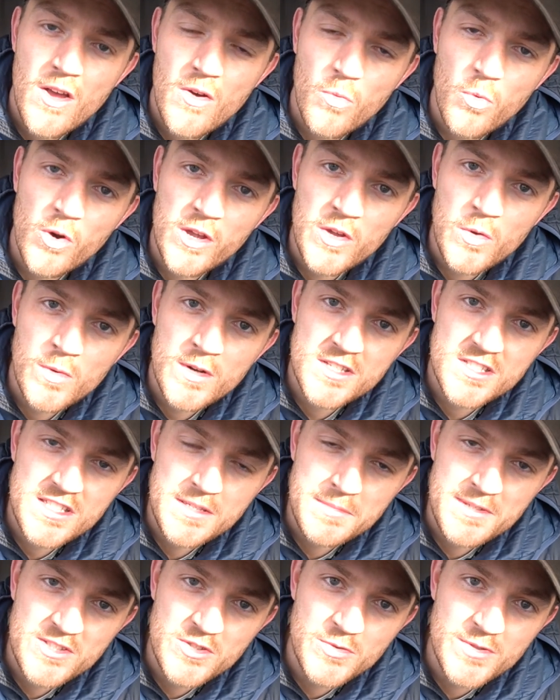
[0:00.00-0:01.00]
what you want to see
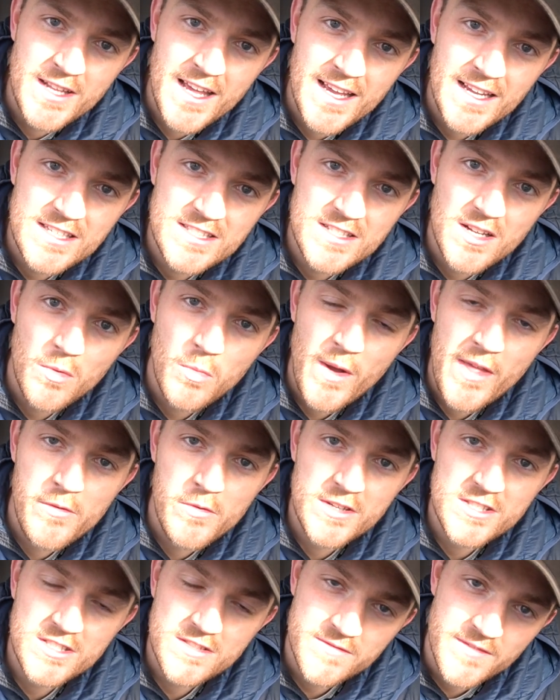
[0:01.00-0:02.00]
me do next, whether
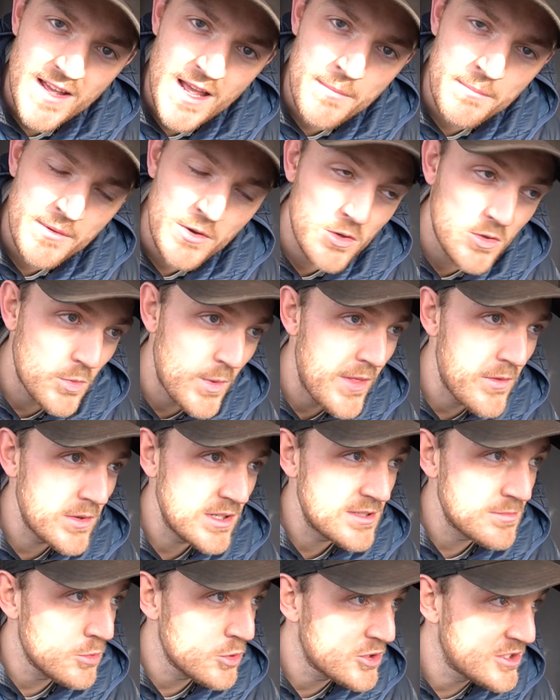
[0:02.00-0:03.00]
it's the van build, whether
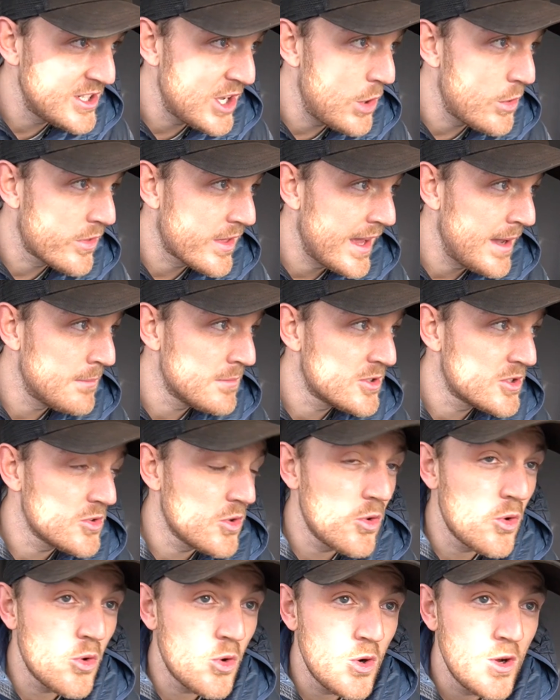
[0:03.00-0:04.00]
it's more stealth camps,
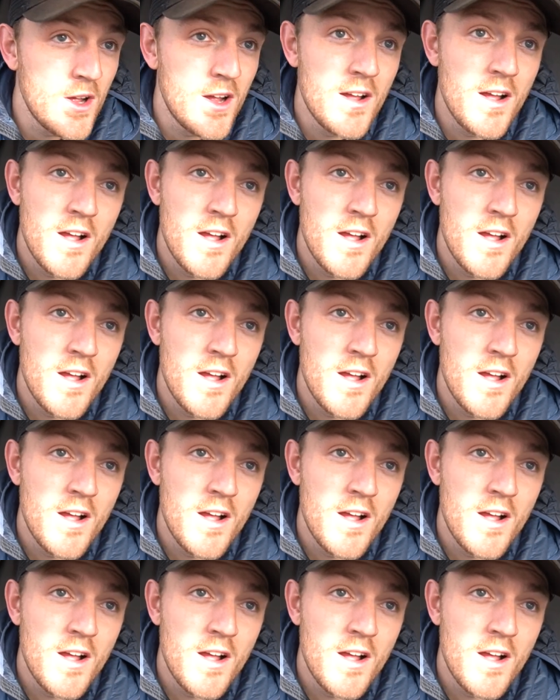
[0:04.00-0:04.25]
or